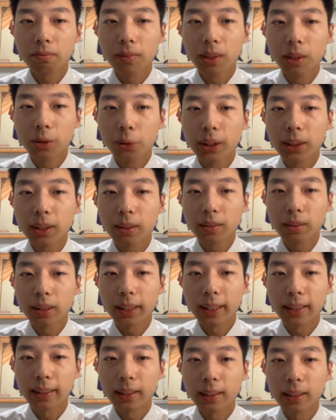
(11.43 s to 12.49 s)

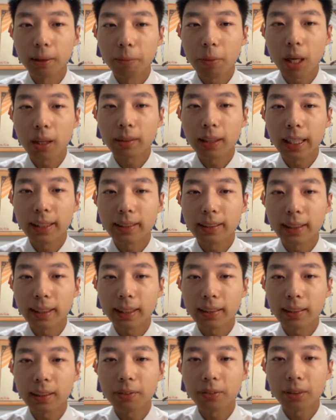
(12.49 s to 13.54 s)
Recently, the demand has
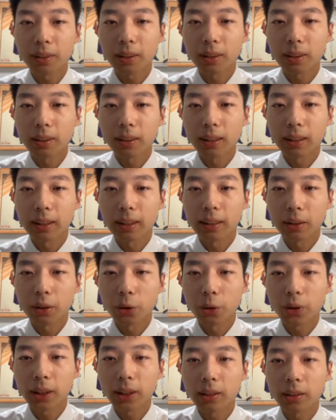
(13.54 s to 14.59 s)
significantly
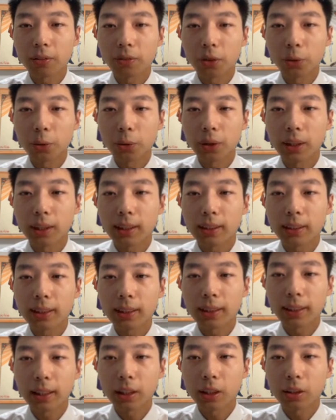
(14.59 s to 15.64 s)
increased for
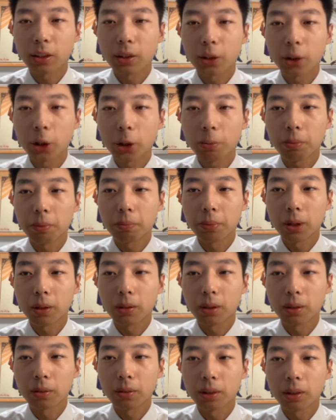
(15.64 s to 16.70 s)
realistic digital human
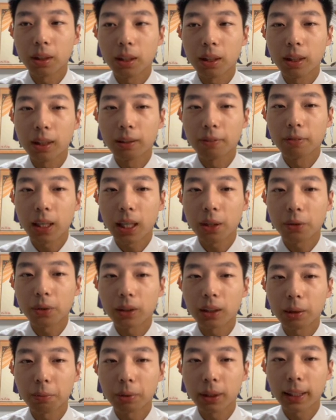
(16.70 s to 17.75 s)
models in
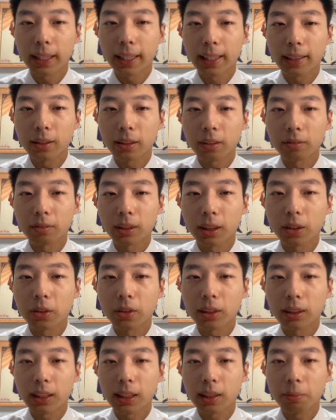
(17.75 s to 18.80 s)
various applications such
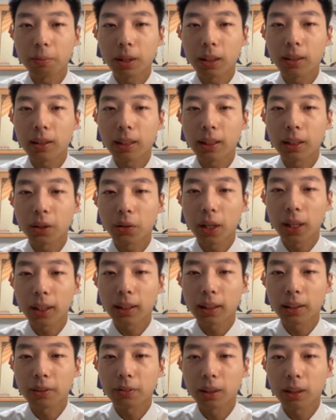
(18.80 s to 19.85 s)
as cinema,
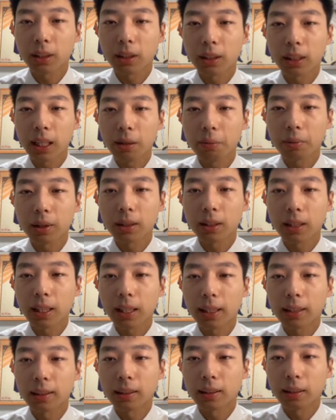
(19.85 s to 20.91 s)
interactive entertainment,
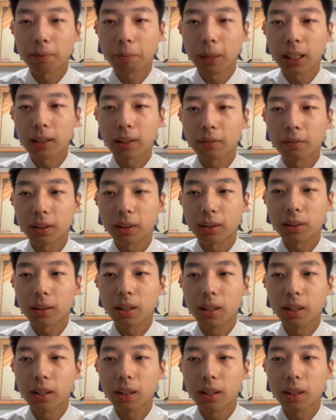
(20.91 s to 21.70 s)
and the metaverse.